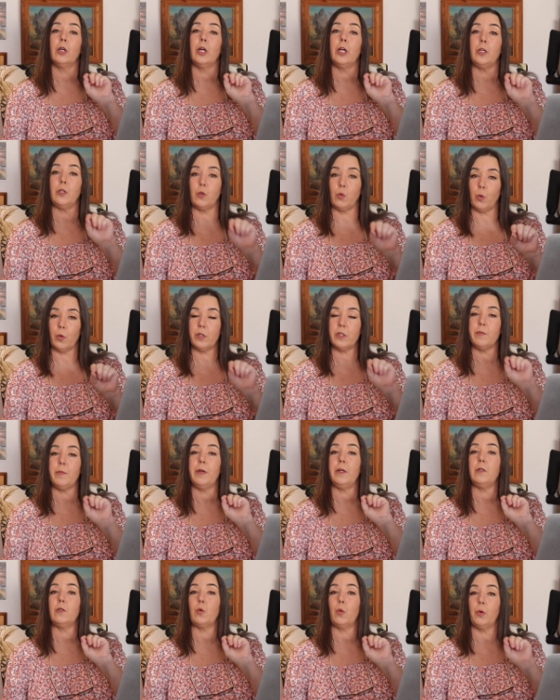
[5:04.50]

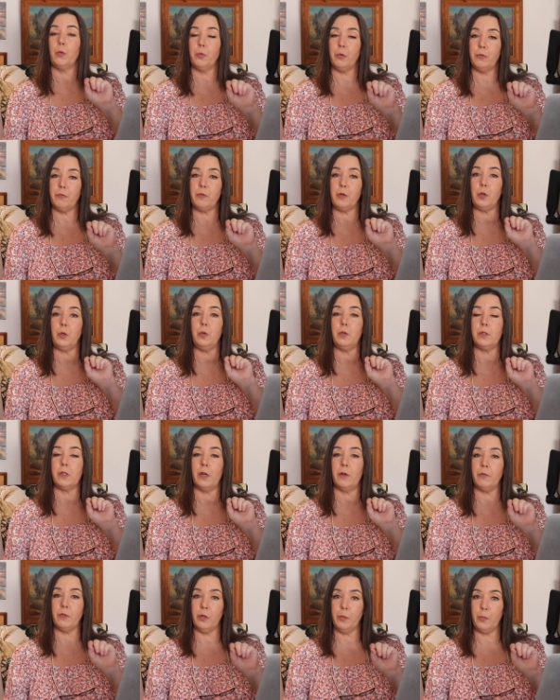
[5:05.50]
endorsements or reviews
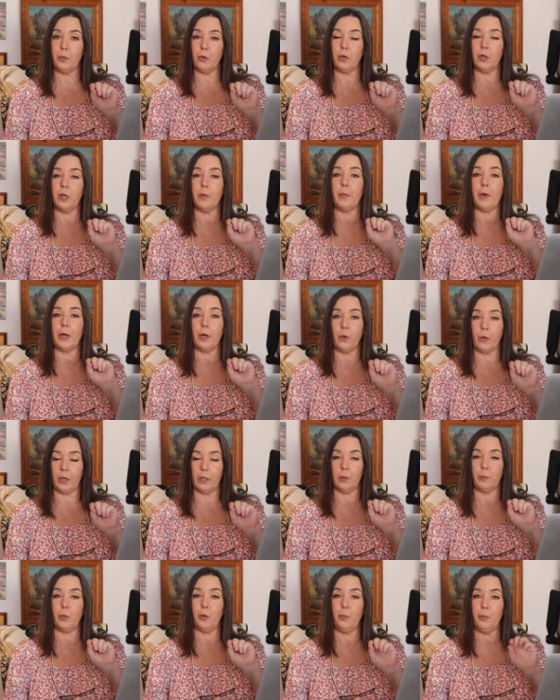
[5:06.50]
of your book by
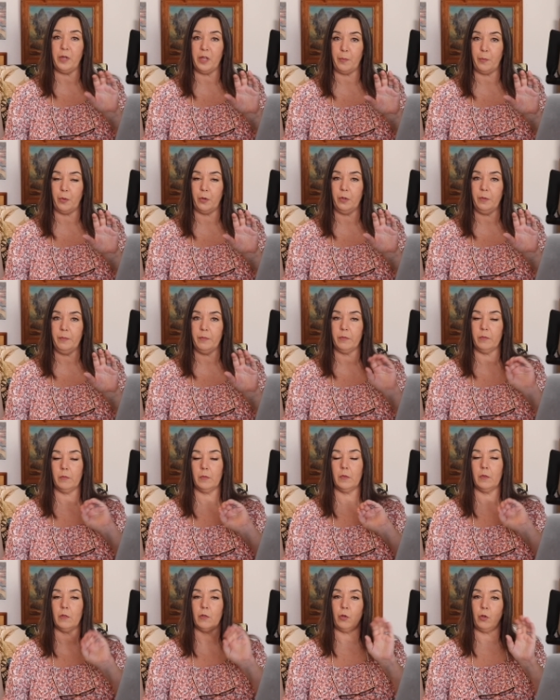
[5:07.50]
credible people.
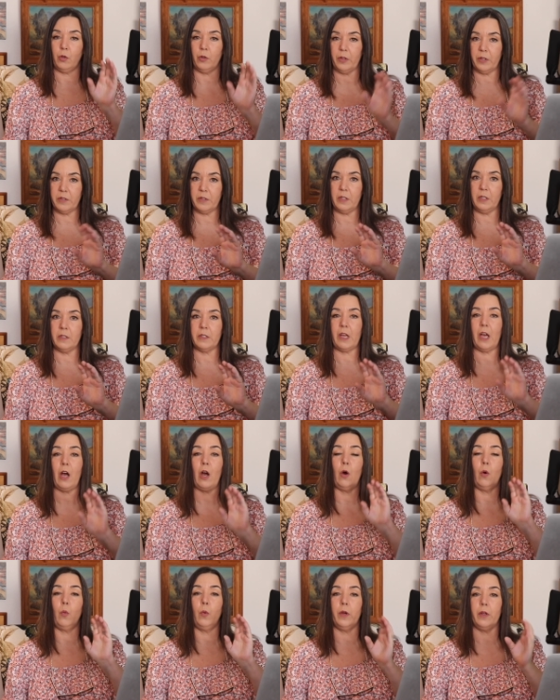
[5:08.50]
So, you list these
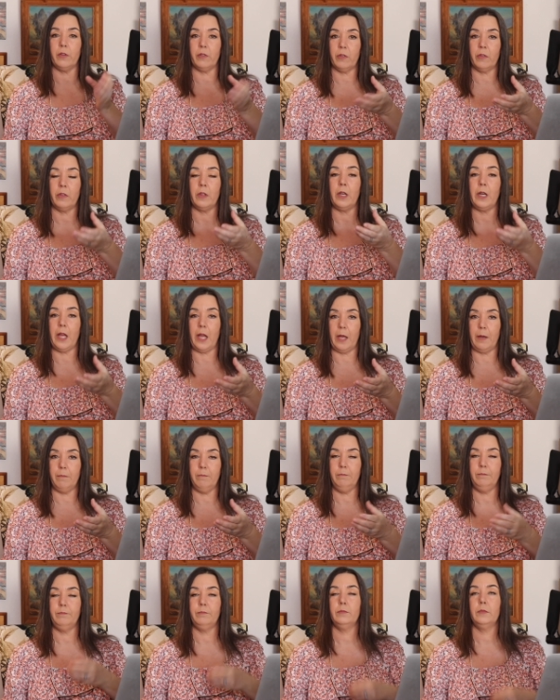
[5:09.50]
out with the
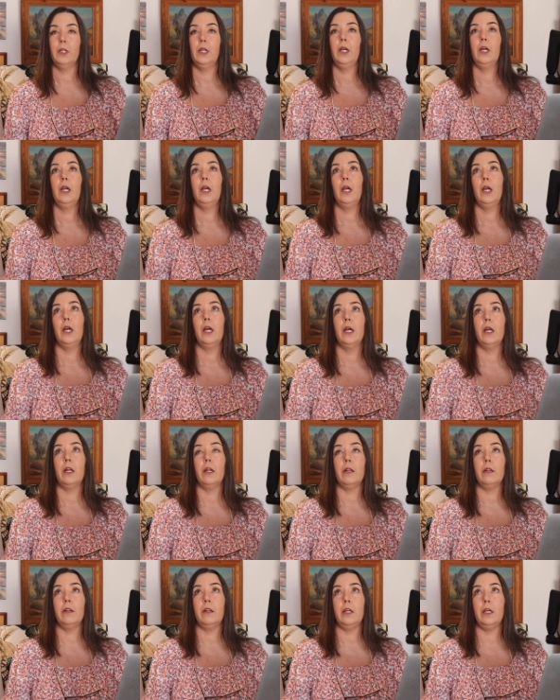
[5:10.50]
name,
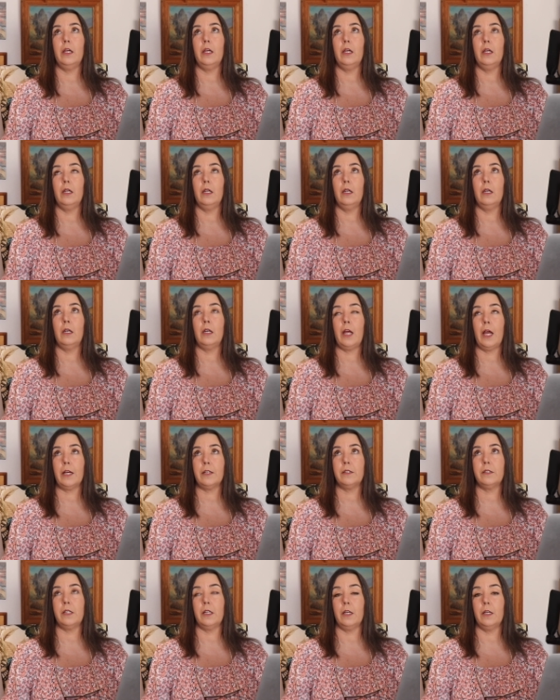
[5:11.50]
the
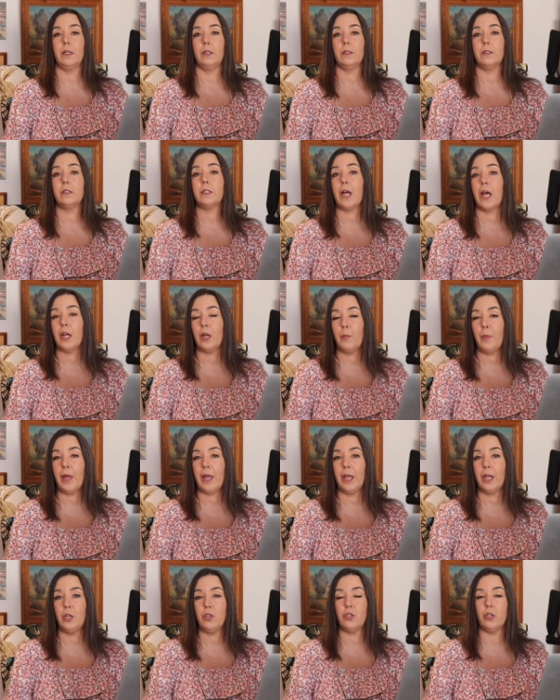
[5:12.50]
next is title
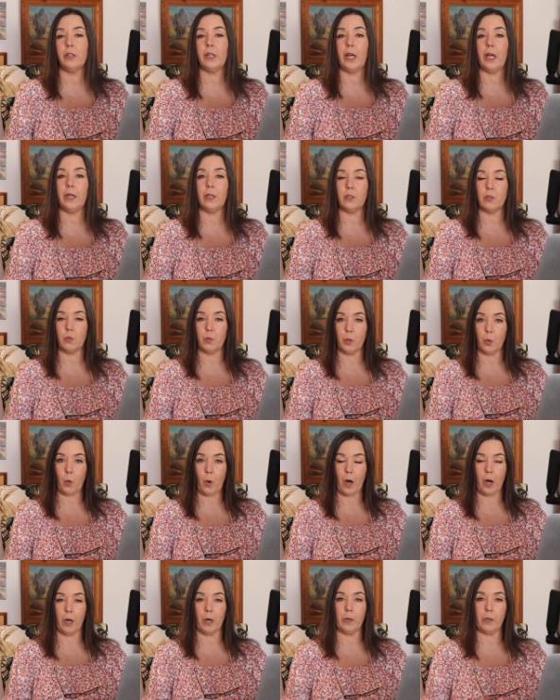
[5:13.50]
page, and that is
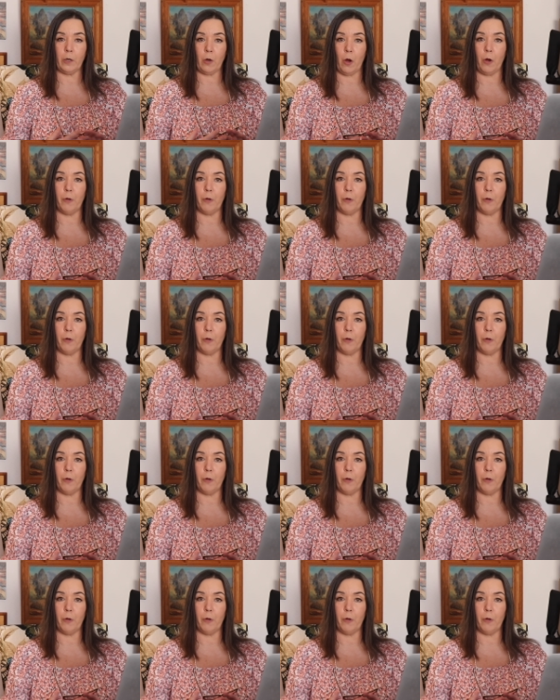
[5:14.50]
required in